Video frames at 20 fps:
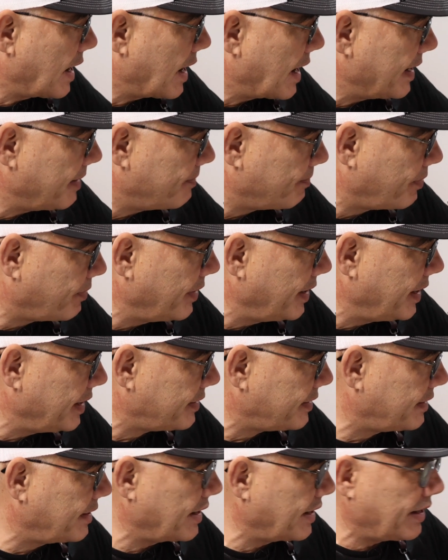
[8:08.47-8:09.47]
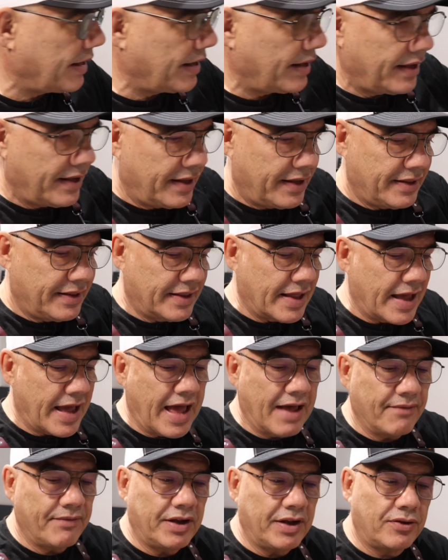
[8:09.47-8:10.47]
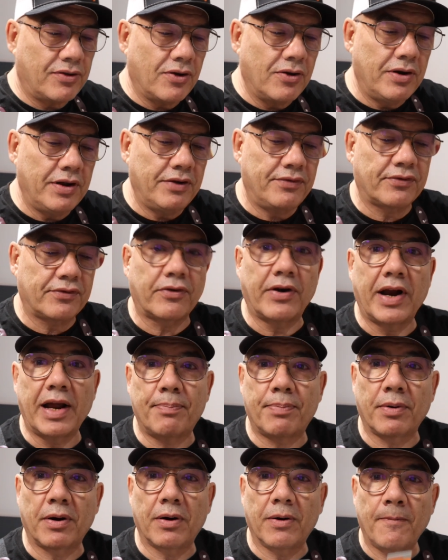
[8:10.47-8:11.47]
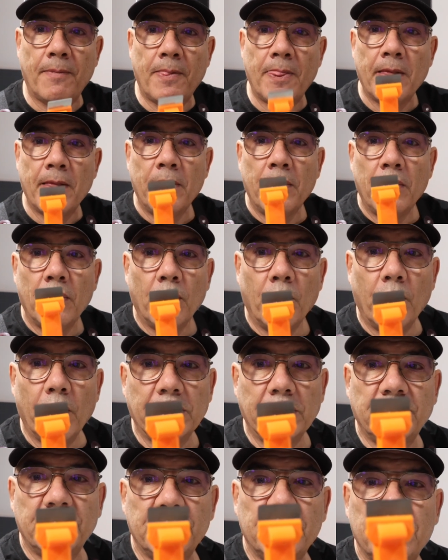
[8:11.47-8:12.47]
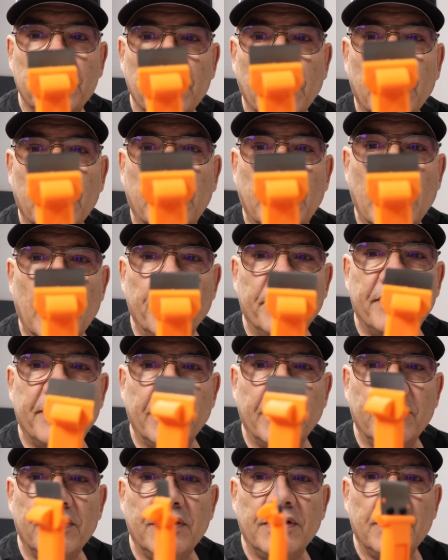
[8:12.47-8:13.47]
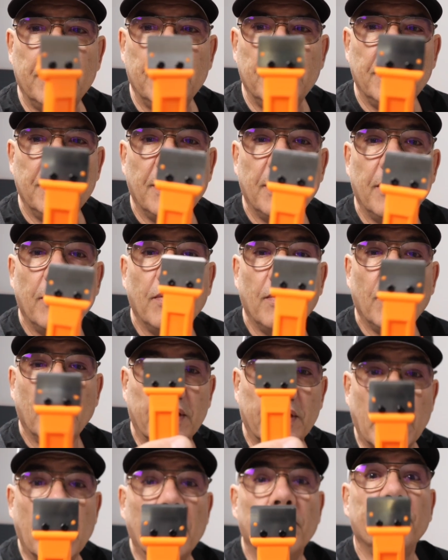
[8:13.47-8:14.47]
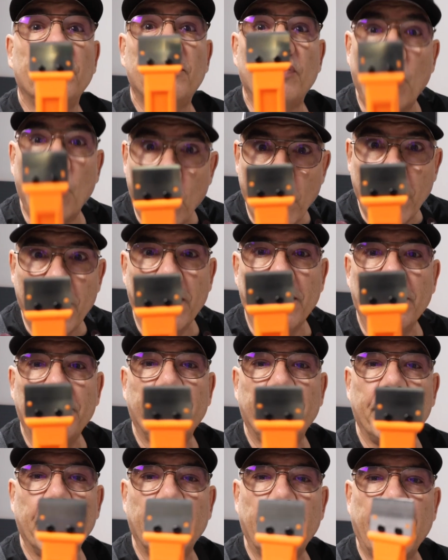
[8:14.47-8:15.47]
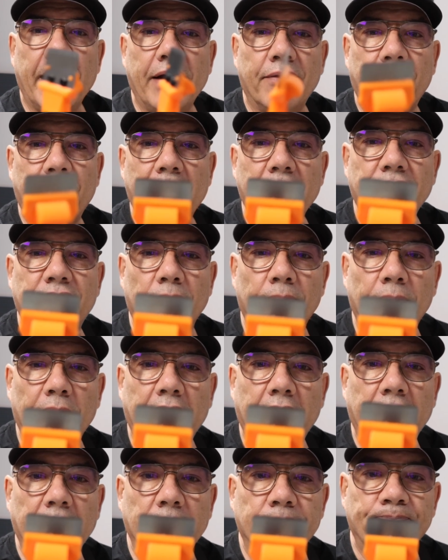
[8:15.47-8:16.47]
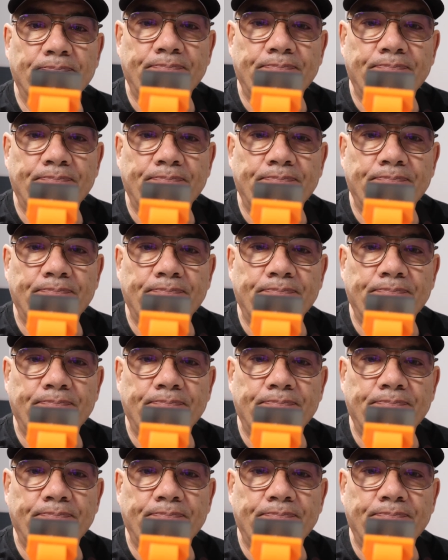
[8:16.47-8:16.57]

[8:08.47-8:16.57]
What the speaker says: I printed the heavy duty scraper, which comes with a razor blade.